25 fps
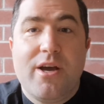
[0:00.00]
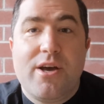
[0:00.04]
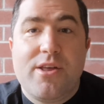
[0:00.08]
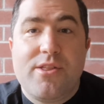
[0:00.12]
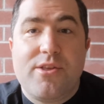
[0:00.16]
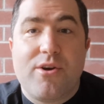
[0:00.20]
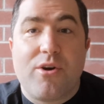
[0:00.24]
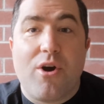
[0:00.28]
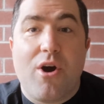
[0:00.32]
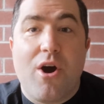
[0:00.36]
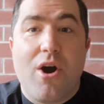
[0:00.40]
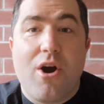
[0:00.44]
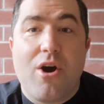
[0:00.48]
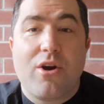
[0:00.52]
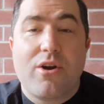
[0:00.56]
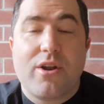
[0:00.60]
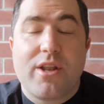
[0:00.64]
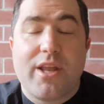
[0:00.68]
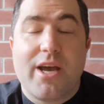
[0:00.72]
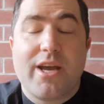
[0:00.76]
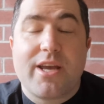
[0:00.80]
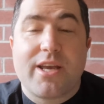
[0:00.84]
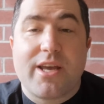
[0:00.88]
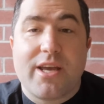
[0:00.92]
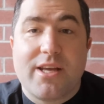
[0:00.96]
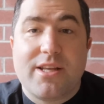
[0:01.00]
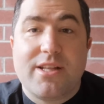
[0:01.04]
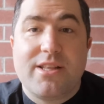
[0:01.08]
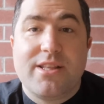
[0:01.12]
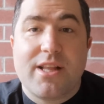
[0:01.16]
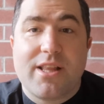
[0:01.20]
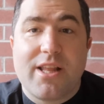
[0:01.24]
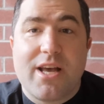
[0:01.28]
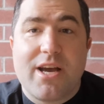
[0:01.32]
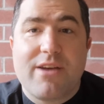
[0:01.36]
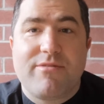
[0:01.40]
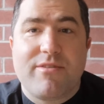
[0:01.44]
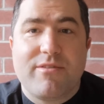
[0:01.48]
There are, like in
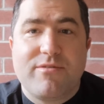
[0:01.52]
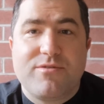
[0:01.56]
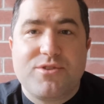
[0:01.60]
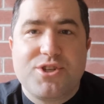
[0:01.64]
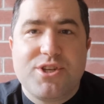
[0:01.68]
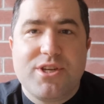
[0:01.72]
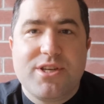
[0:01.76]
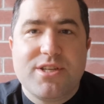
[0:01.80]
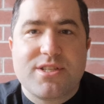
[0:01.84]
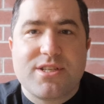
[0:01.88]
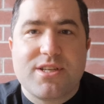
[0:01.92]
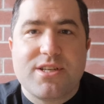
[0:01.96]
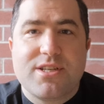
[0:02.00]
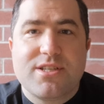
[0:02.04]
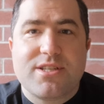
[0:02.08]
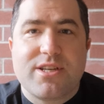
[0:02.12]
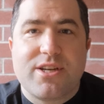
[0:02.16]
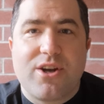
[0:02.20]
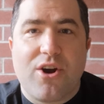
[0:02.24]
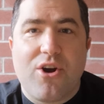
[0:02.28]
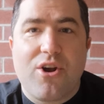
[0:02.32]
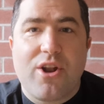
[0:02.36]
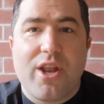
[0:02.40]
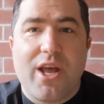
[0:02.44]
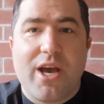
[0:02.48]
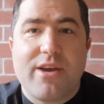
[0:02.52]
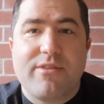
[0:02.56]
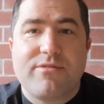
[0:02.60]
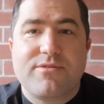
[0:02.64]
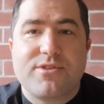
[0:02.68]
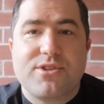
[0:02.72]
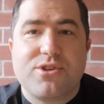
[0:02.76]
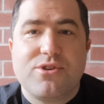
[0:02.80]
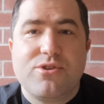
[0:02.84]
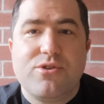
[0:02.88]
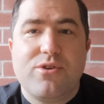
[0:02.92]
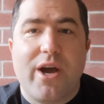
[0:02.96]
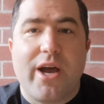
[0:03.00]
the life of Jesus, in our life
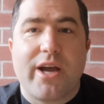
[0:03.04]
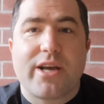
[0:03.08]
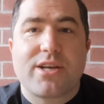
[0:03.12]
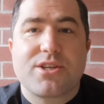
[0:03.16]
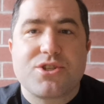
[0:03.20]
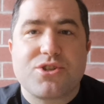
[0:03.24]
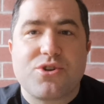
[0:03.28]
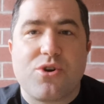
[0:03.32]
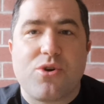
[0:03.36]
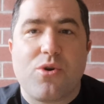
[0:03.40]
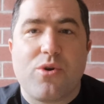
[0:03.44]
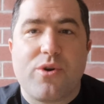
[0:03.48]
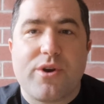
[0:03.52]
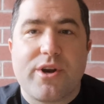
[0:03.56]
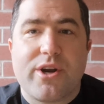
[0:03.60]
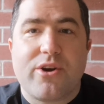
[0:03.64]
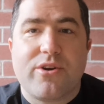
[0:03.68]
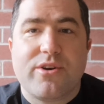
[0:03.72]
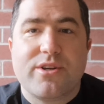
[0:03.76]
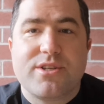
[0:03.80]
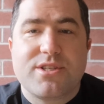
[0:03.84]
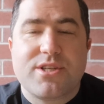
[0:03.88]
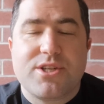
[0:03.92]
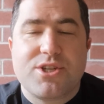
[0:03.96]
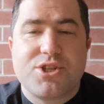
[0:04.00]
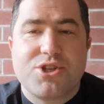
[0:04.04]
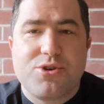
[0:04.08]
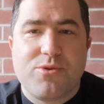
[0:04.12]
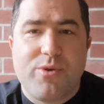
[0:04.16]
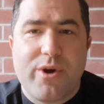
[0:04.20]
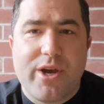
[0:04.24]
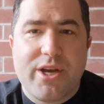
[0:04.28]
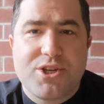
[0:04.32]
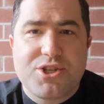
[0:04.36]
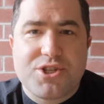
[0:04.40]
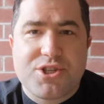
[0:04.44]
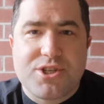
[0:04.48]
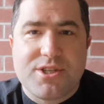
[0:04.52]
too, extraordinary
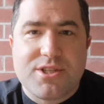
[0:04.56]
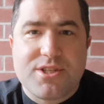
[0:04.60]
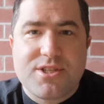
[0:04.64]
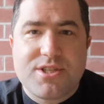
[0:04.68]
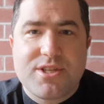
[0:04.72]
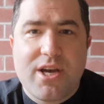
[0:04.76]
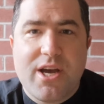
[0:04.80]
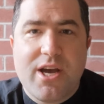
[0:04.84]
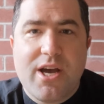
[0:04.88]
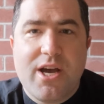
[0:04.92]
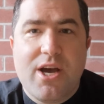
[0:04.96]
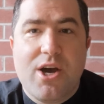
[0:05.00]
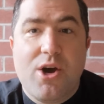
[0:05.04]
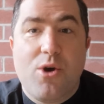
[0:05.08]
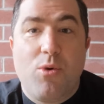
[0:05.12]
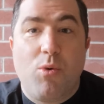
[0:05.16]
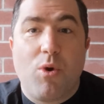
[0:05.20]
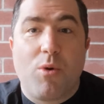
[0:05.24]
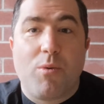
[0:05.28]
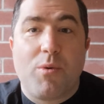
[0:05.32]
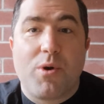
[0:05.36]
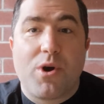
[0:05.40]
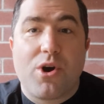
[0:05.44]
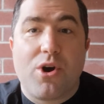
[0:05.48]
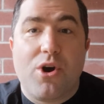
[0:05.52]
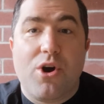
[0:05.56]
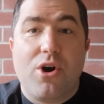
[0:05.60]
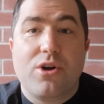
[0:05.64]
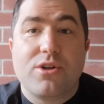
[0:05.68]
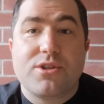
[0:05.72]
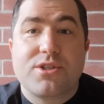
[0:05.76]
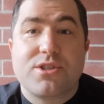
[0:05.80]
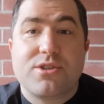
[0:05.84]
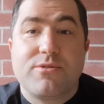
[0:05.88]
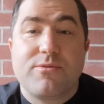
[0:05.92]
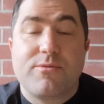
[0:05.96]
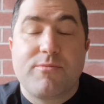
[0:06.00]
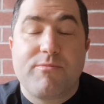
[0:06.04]
situations where we're
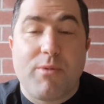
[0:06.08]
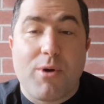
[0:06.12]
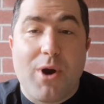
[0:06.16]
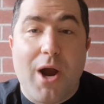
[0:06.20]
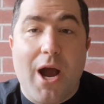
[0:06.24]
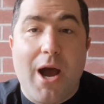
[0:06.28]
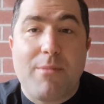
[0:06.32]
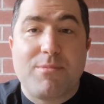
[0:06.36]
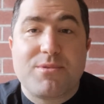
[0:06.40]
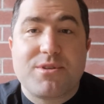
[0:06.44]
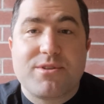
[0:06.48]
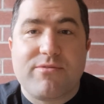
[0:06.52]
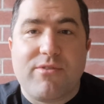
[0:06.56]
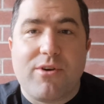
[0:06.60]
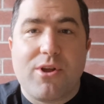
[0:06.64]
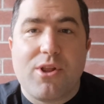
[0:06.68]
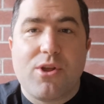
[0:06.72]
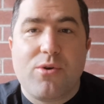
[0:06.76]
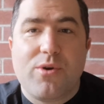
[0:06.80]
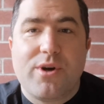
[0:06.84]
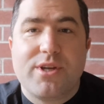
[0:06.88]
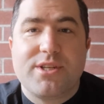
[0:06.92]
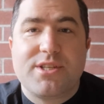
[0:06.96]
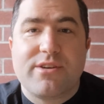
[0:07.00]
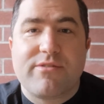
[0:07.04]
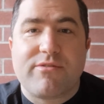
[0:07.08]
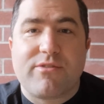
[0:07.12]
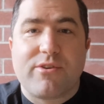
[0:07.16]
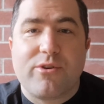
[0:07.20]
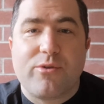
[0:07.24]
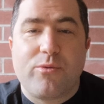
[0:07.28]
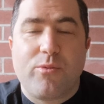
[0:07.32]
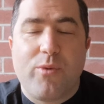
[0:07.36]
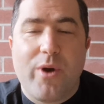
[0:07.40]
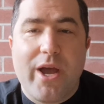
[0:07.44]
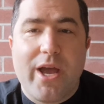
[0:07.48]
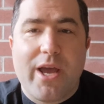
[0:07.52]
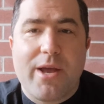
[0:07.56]
called to perhaps follow a
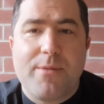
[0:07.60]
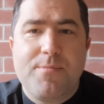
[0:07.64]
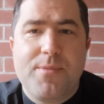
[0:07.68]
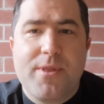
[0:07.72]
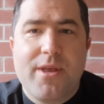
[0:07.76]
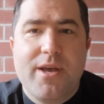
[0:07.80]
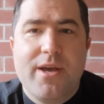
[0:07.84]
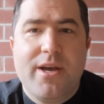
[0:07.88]
different way.